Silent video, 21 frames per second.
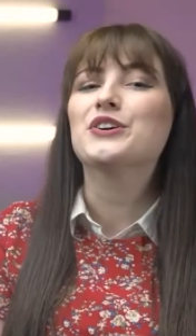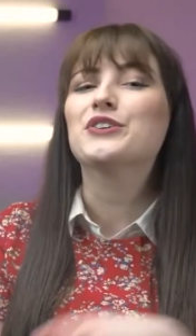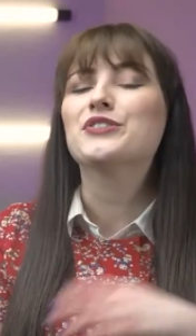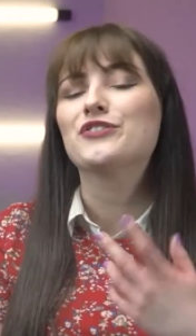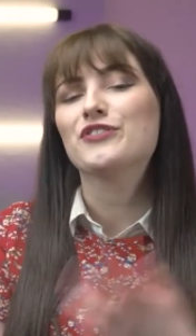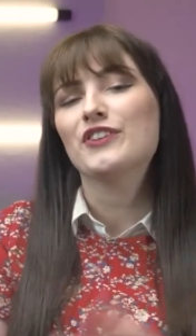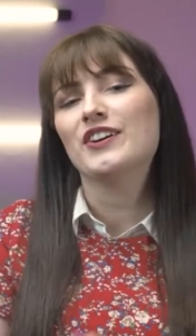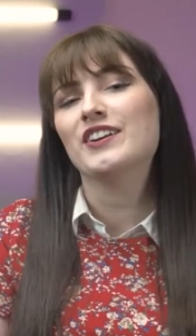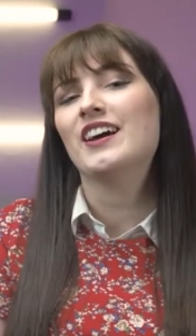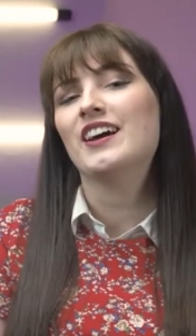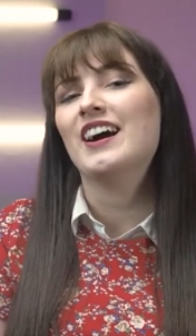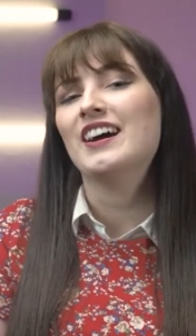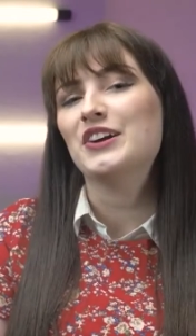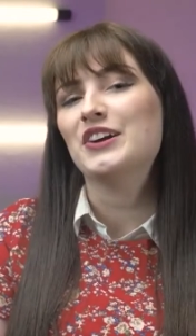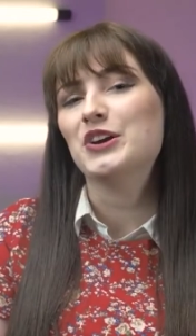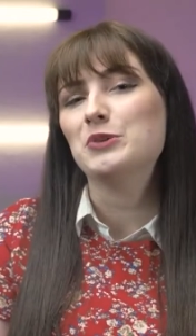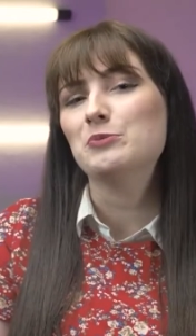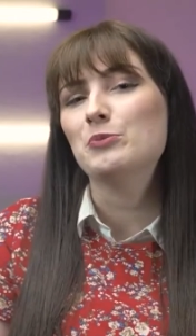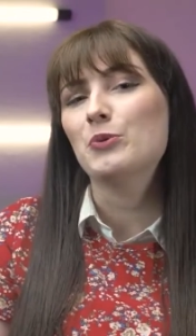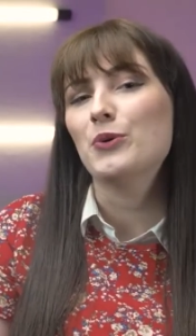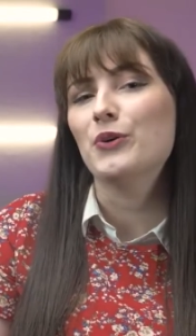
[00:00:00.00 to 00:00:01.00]
your front
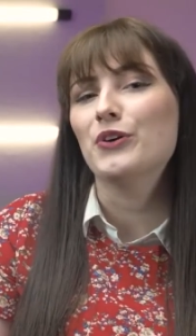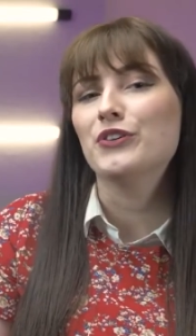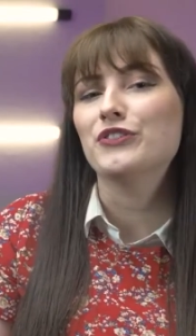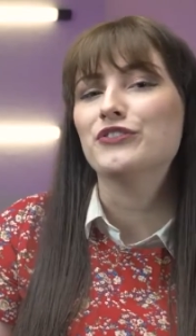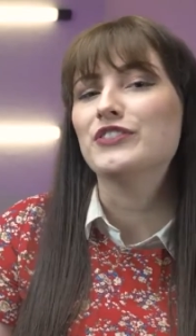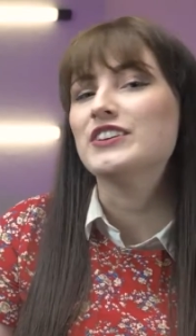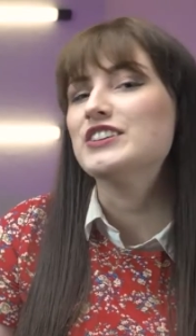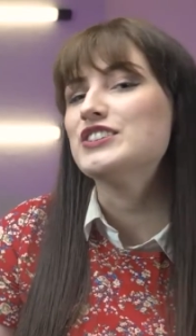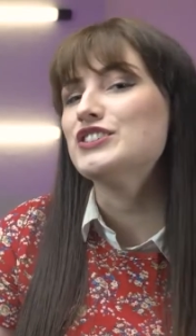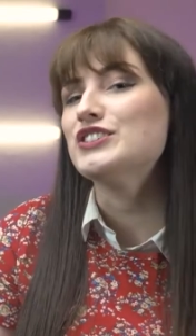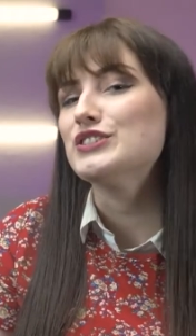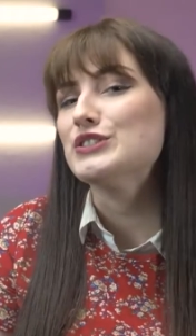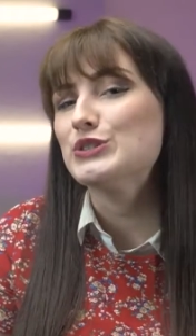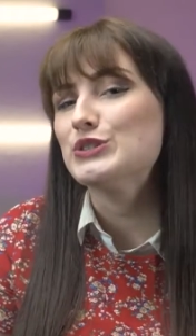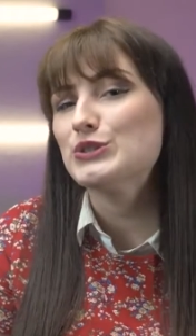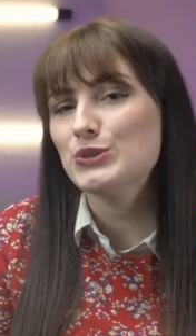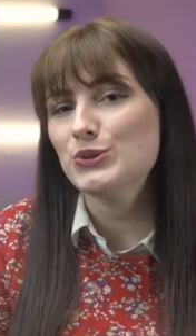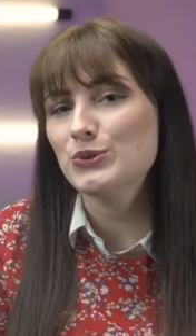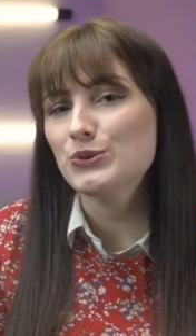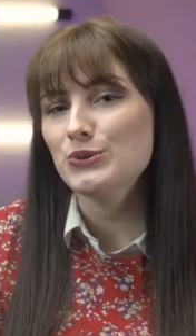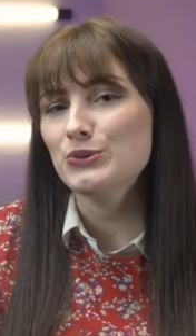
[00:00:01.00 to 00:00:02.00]
I/O port features
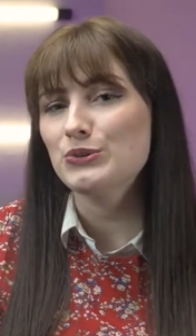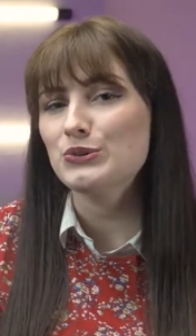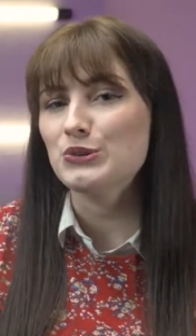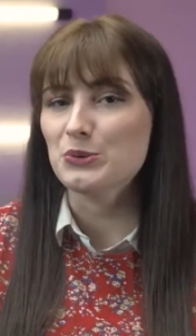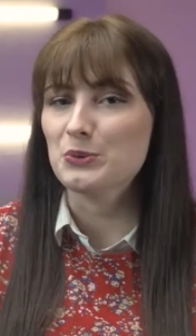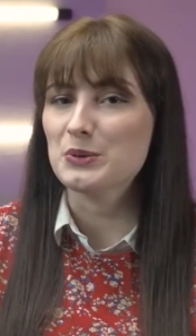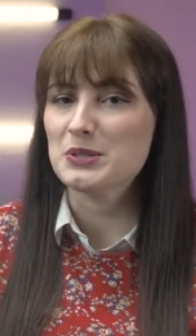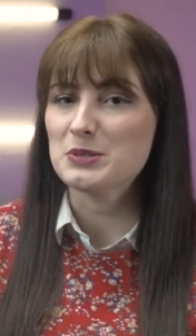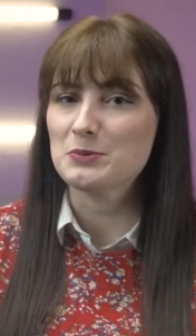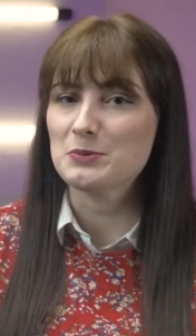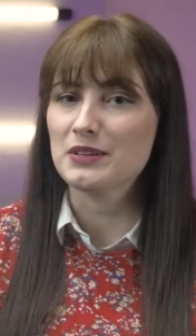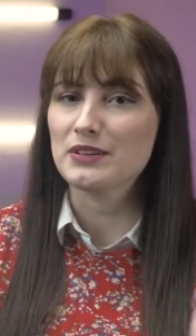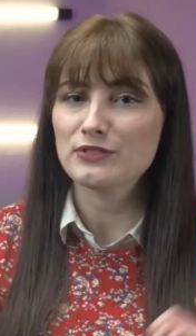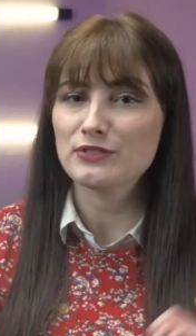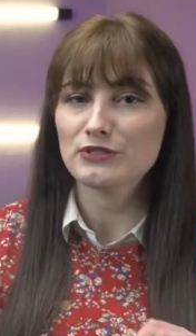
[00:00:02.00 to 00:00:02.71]
two USB